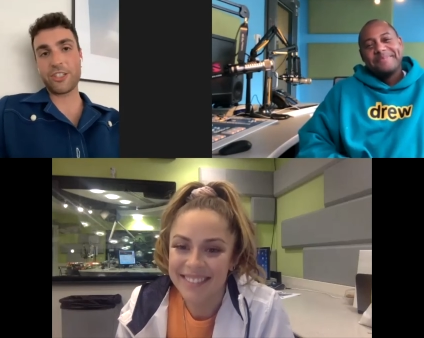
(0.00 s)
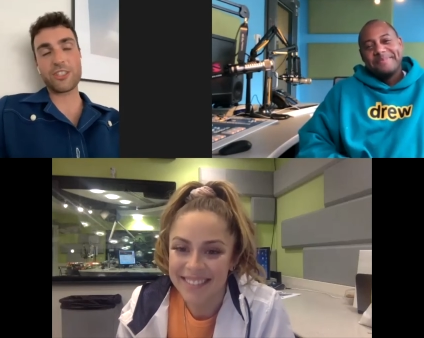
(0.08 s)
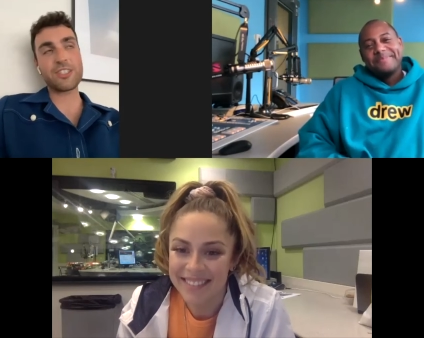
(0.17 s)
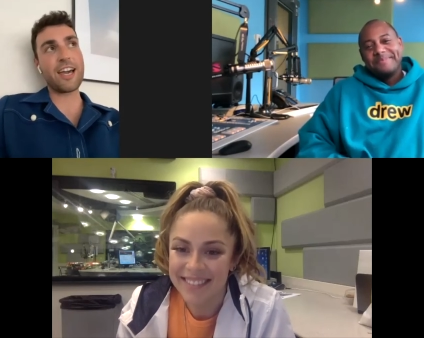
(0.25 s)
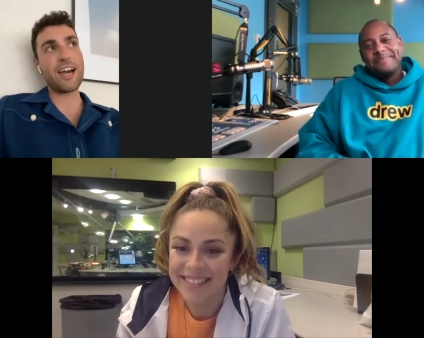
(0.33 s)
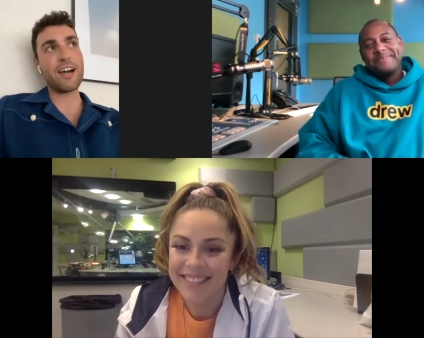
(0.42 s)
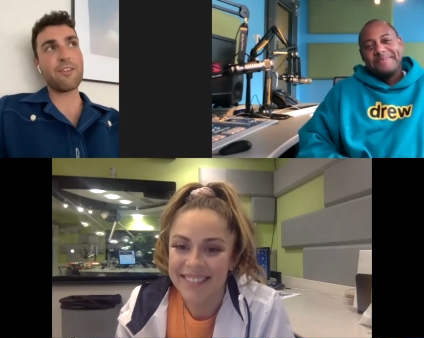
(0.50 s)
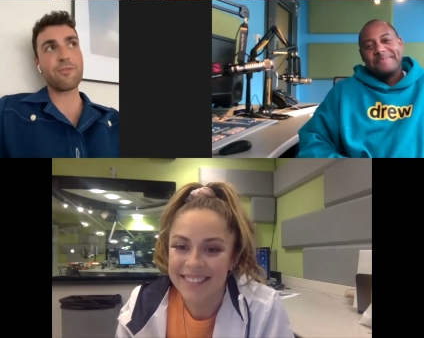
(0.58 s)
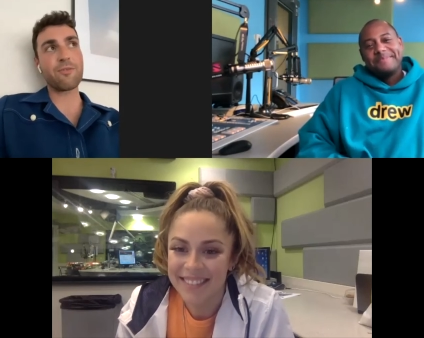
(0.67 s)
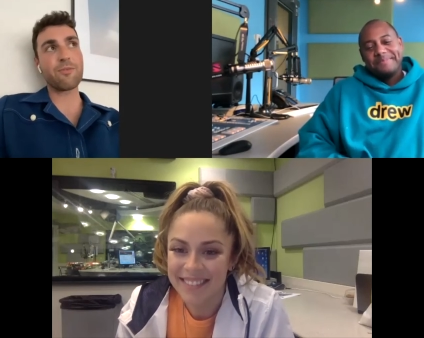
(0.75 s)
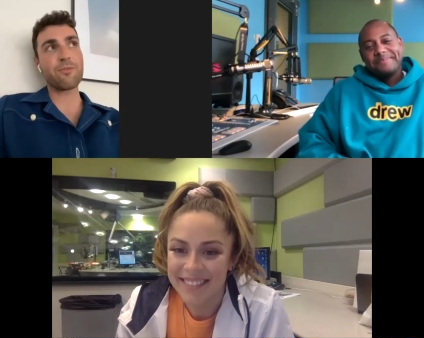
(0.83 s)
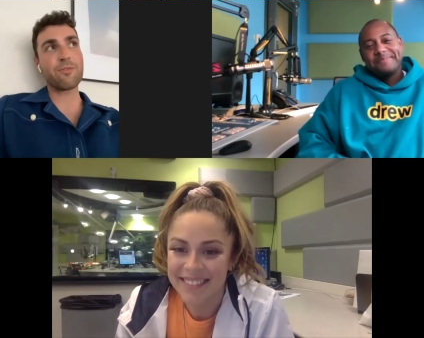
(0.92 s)
Speaker 1: Just have
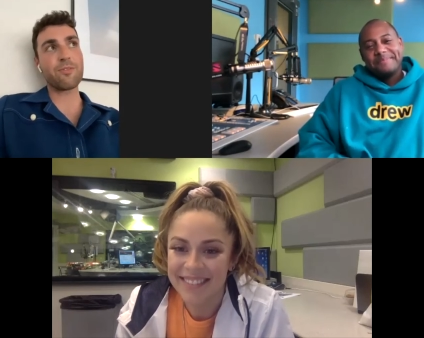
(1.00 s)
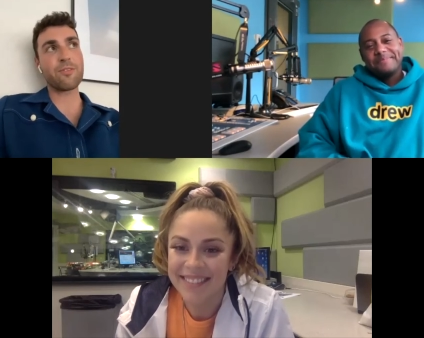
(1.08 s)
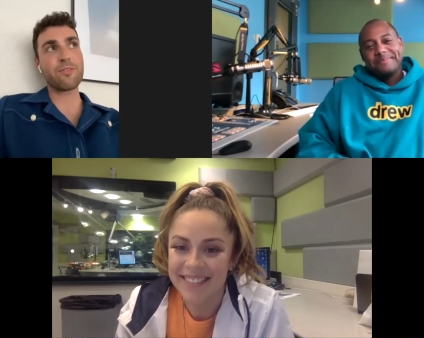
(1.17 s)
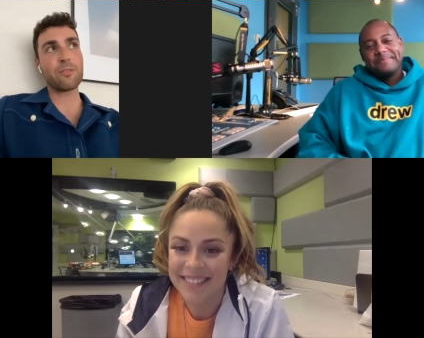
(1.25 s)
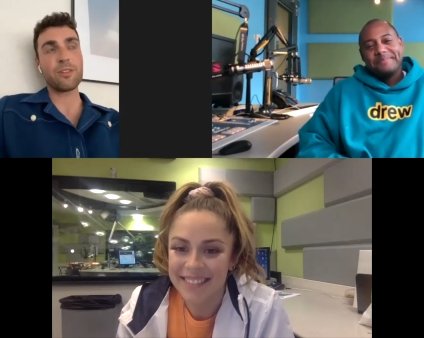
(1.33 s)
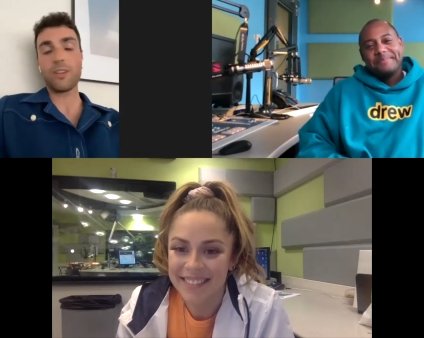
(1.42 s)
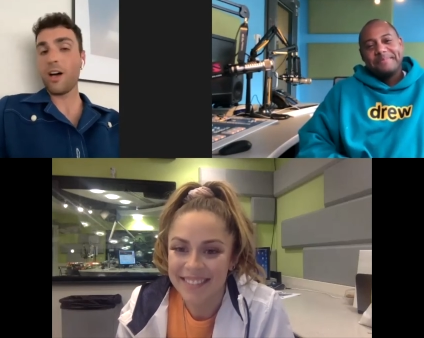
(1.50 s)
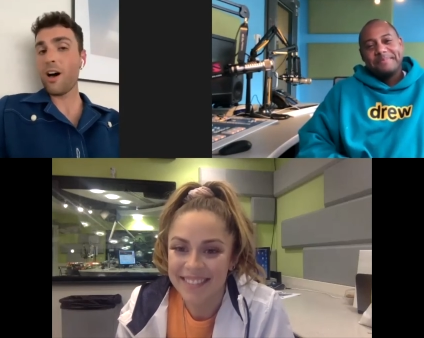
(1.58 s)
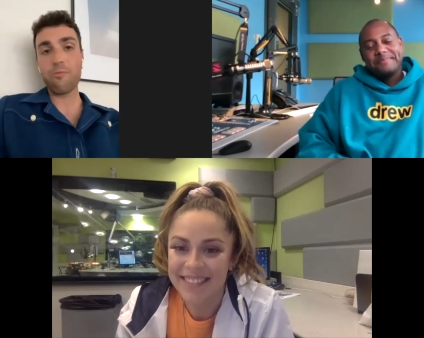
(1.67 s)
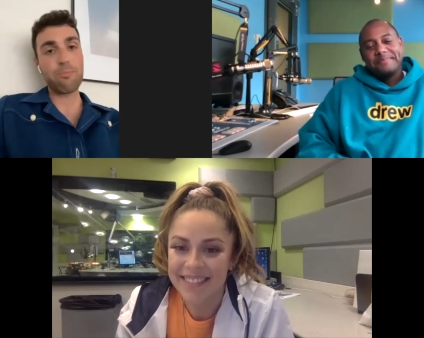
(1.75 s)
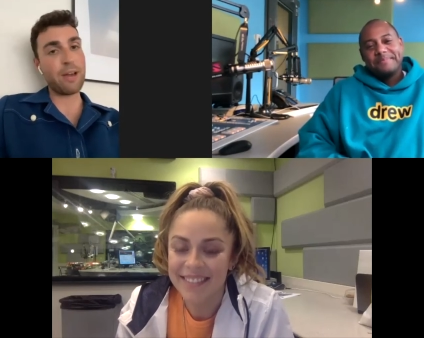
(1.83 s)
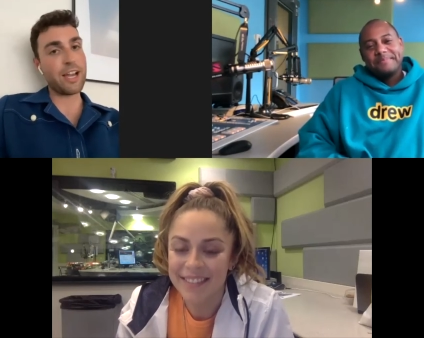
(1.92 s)

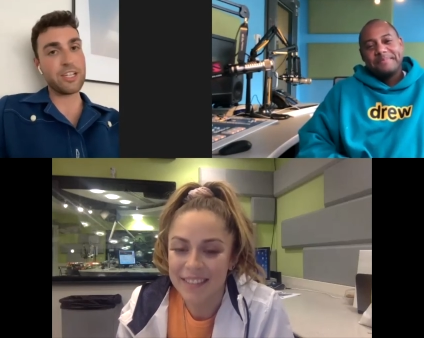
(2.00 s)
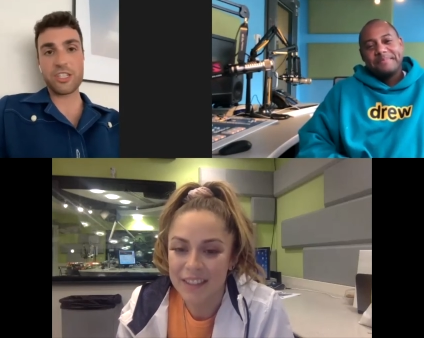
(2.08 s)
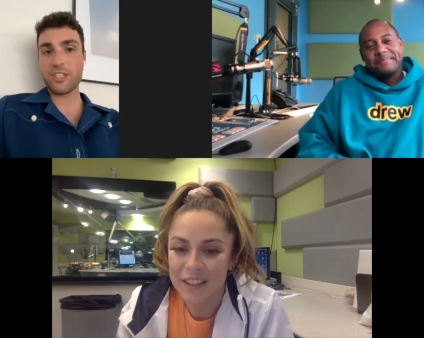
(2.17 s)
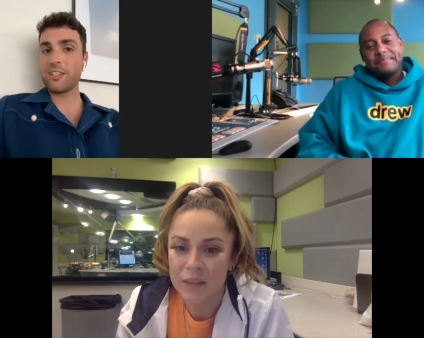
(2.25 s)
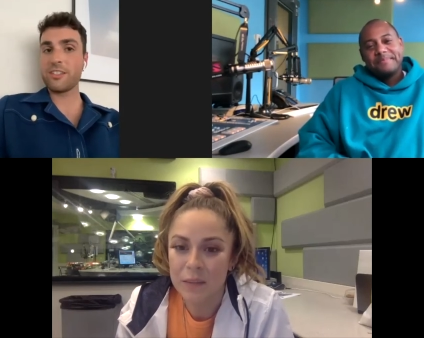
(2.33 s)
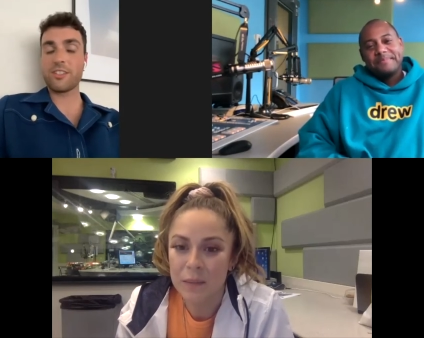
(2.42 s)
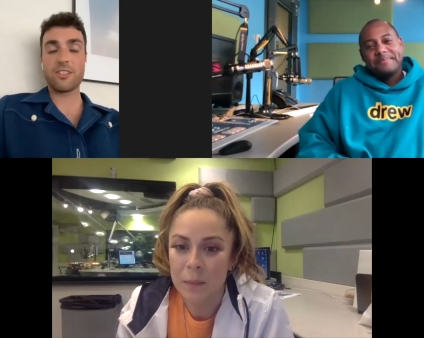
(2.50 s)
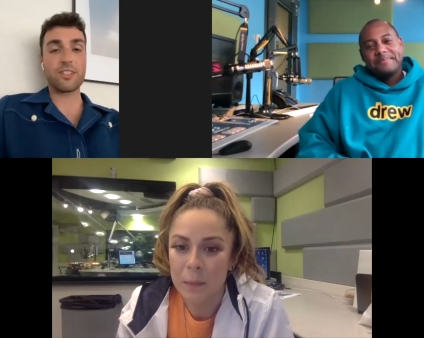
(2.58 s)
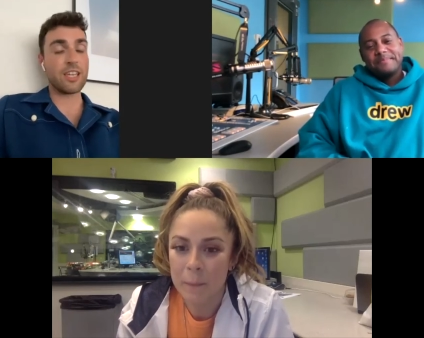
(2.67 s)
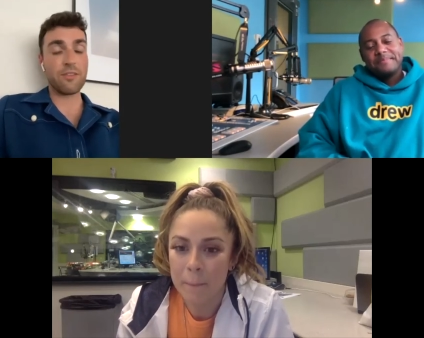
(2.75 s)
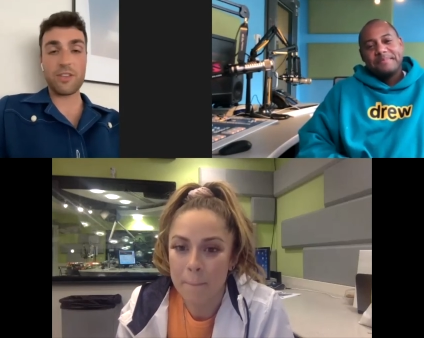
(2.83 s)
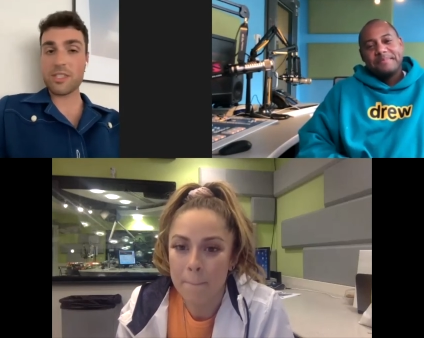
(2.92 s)
love, passion,
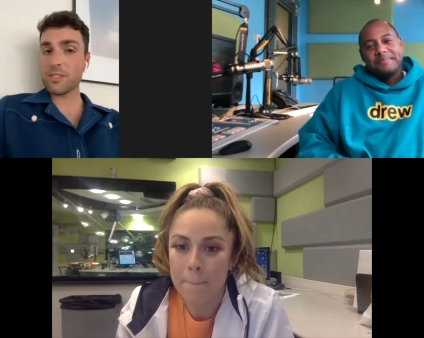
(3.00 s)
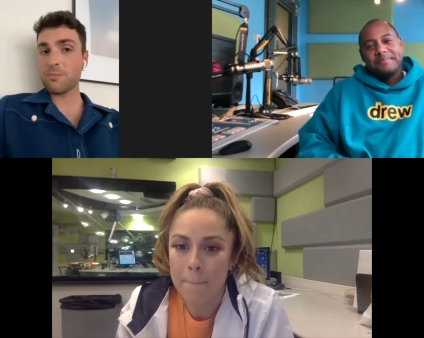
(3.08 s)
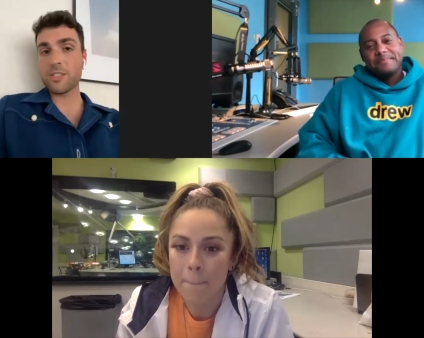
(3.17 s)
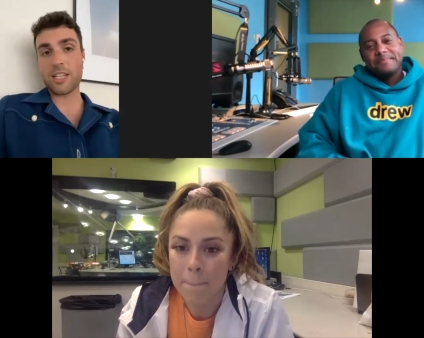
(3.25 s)
give it some